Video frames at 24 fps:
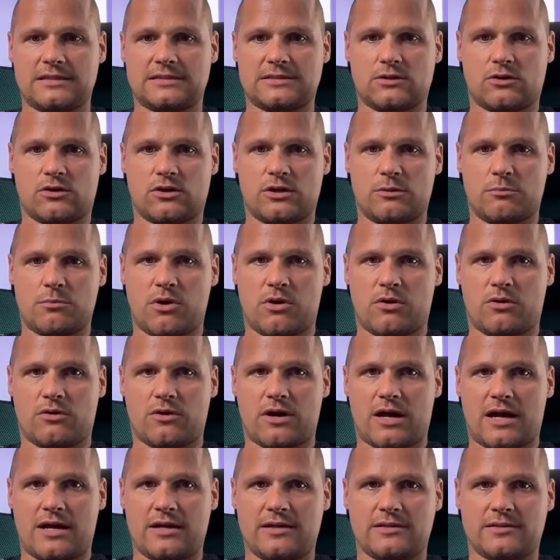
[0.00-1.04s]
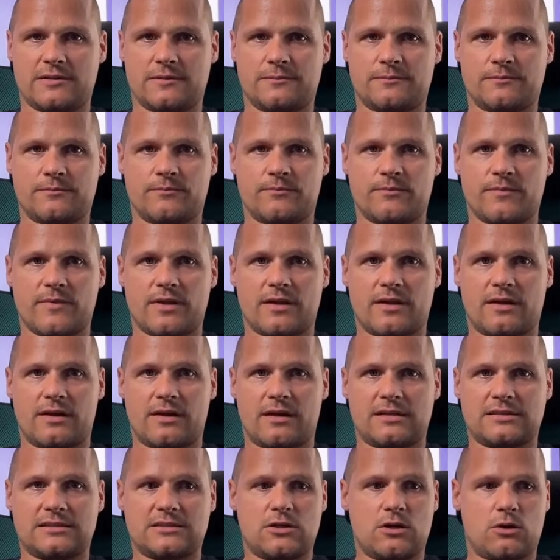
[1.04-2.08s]
order block, right?
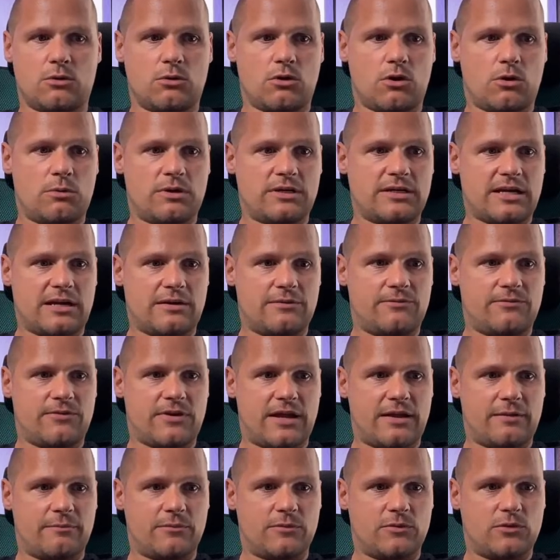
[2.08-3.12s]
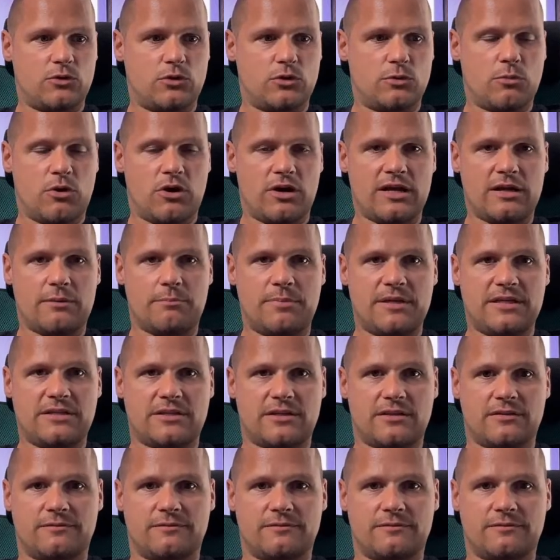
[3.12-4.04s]
Let's go lower time frame. Good morning, Peter.